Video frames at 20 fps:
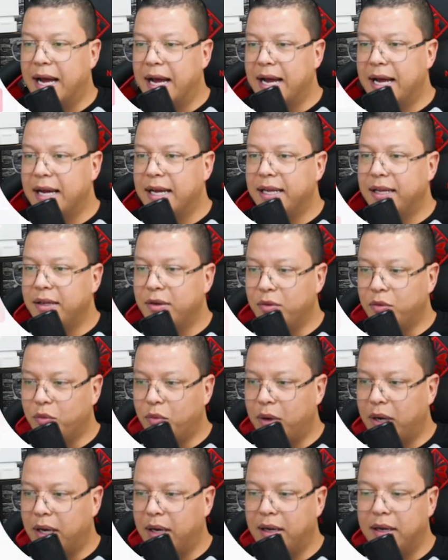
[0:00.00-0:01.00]
I
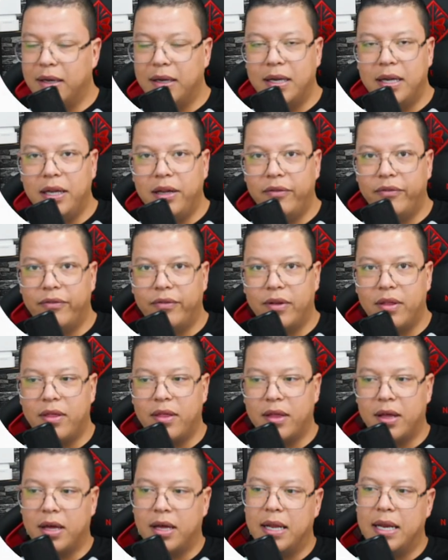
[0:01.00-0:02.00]
will leave
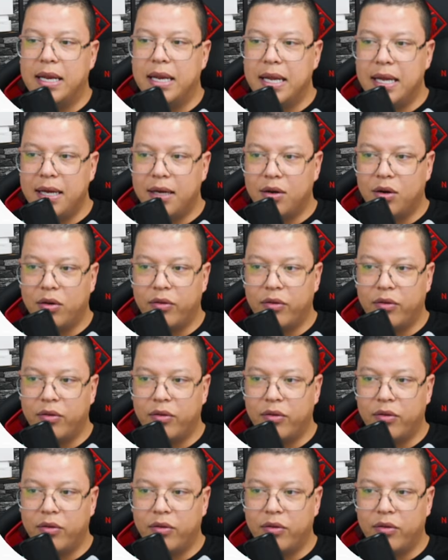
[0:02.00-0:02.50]
the link